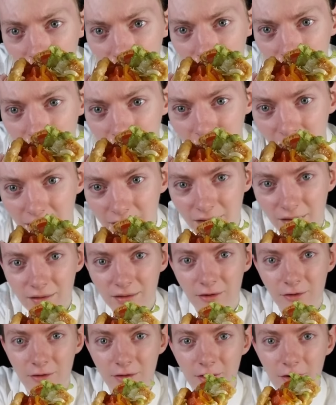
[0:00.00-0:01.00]
And that's it.
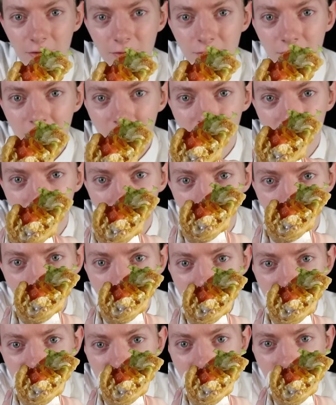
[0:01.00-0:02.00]
There's no... I
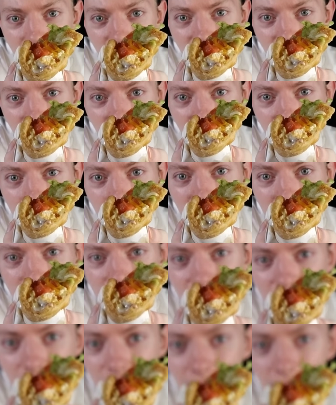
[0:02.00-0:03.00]
just don't see any meat.
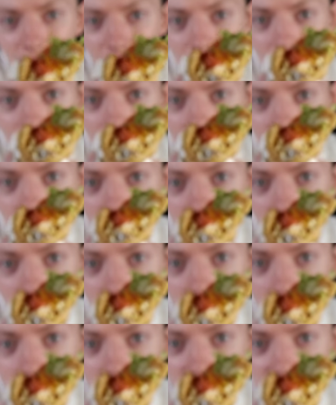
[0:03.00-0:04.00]

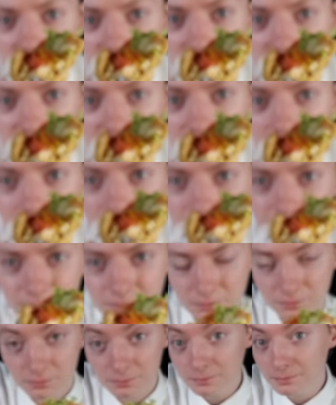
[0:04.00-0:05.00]
Which is
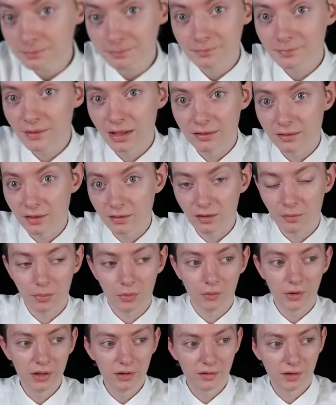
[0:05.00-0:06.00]

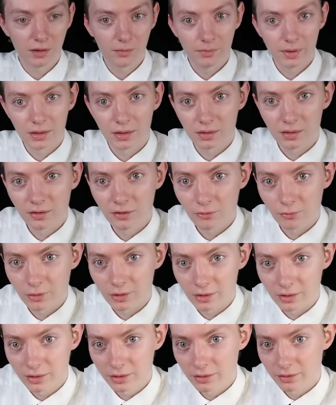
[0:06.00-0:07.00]
disappointing, but it is what
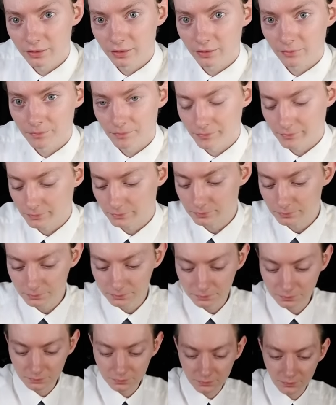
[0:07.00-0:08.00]
it is.
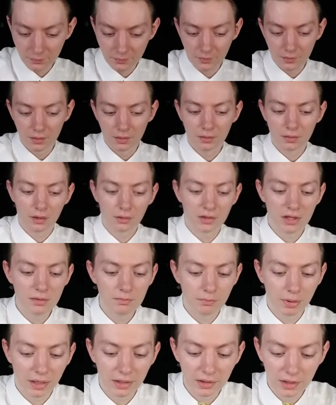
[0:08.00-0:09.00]
I'll keep
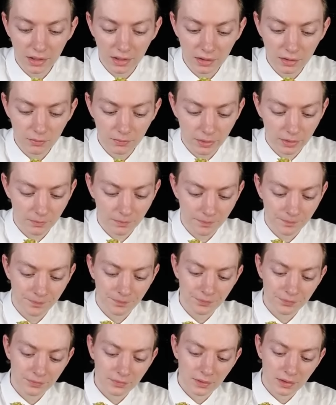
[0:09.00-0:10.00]
biting in, but
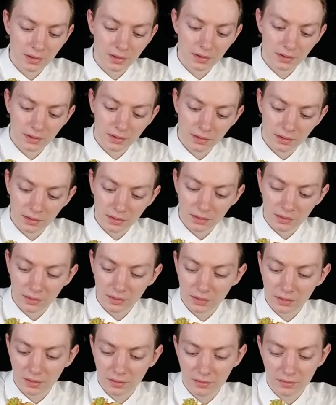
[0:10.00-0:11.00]

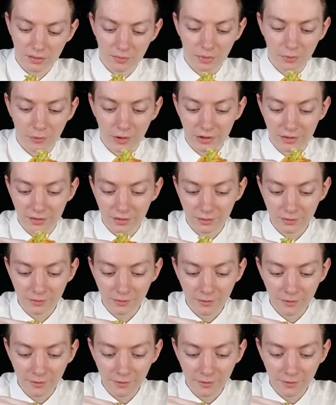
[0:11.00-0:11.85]
that's disappointing.